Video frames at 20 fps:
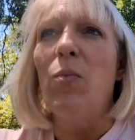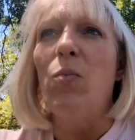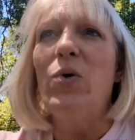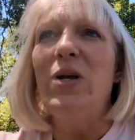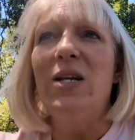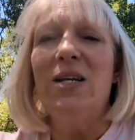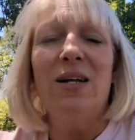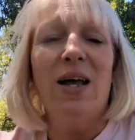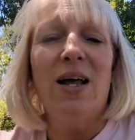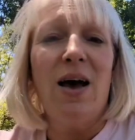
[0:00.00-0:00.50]

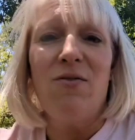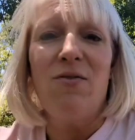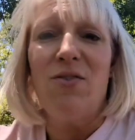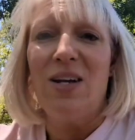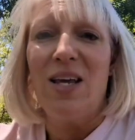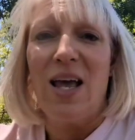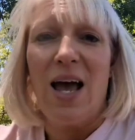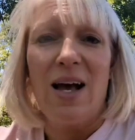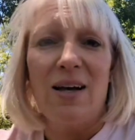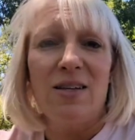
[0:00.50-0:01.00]
We didn't have
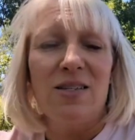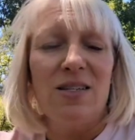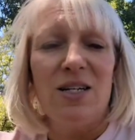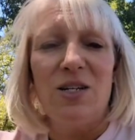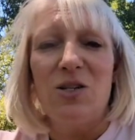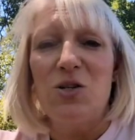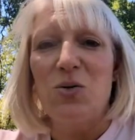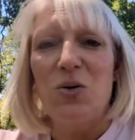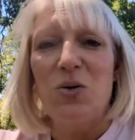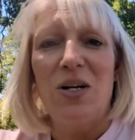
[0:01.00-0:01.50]
any
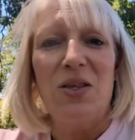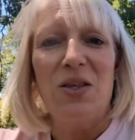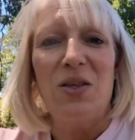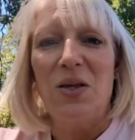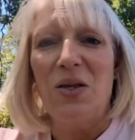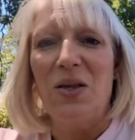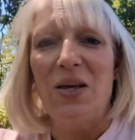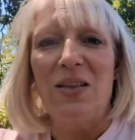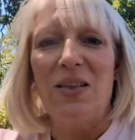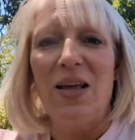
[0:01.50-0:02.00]
accidents or
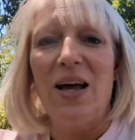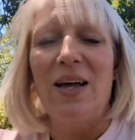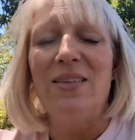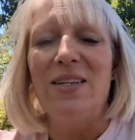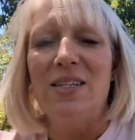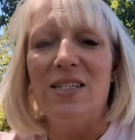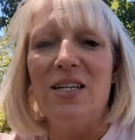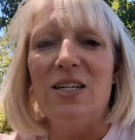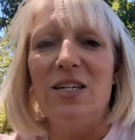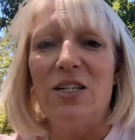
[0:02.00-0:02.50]
anything like
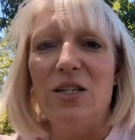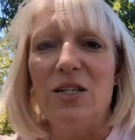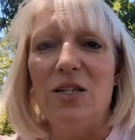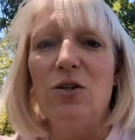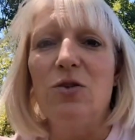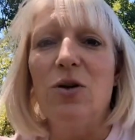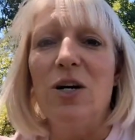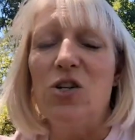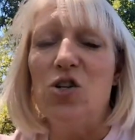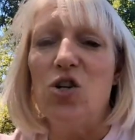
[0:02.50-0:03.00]
that. They did a
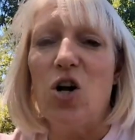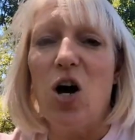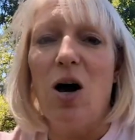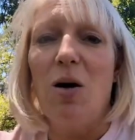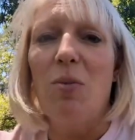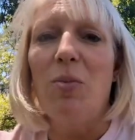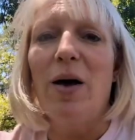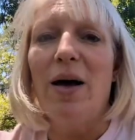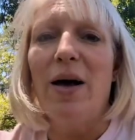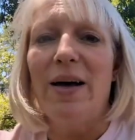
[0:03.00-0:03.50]
great
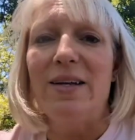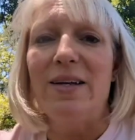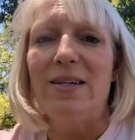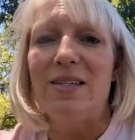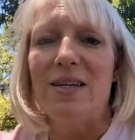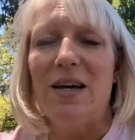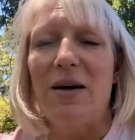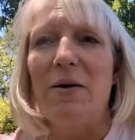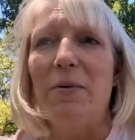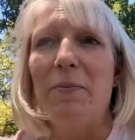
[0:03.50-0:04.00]
job
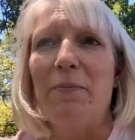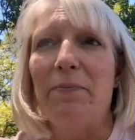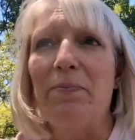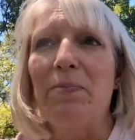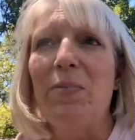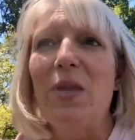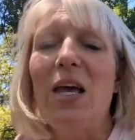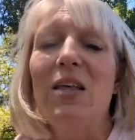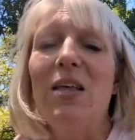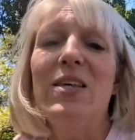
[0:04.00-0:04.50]
at
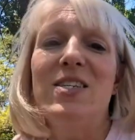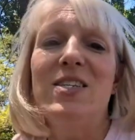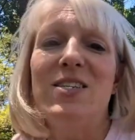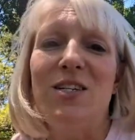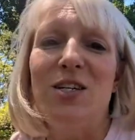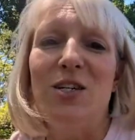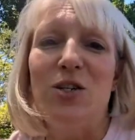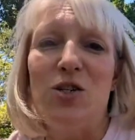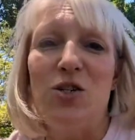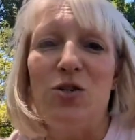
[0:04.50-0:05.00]

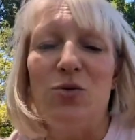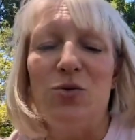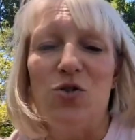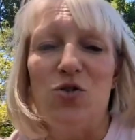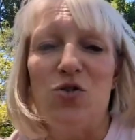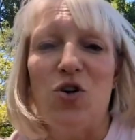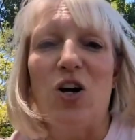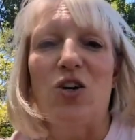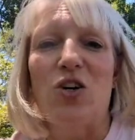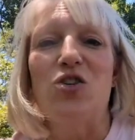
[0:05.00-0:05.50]
listening to
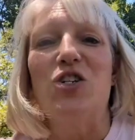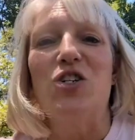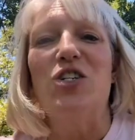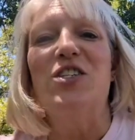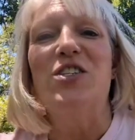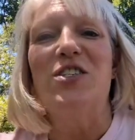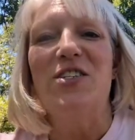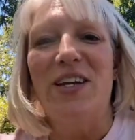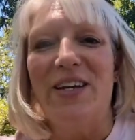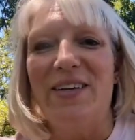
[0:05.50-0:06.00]

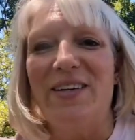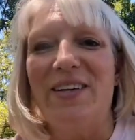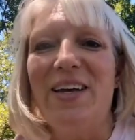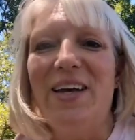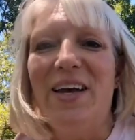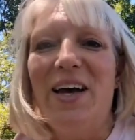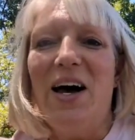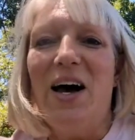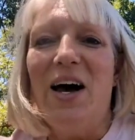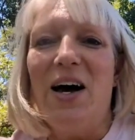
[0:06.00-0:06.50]
instructions
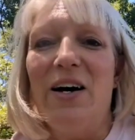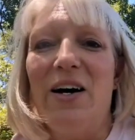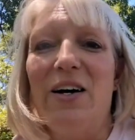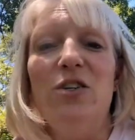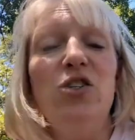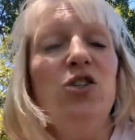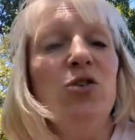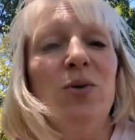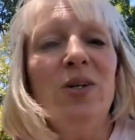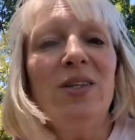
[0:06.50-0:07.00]

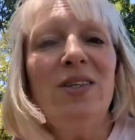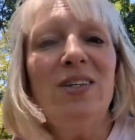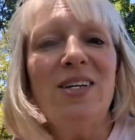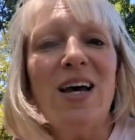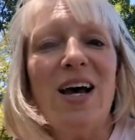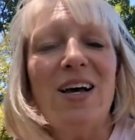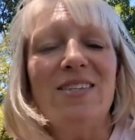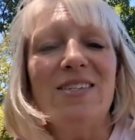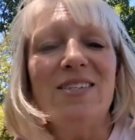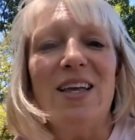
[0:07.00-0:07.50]
and doing the
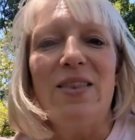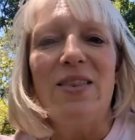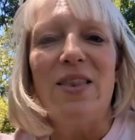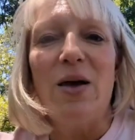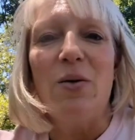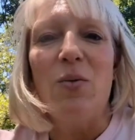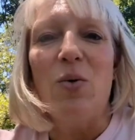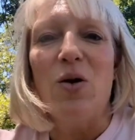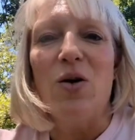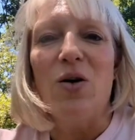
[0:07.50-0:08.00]
tasks that
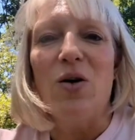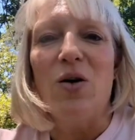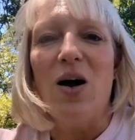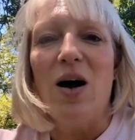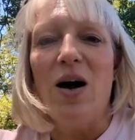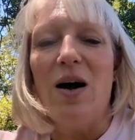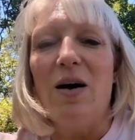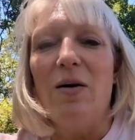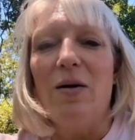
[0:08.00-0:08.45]
they were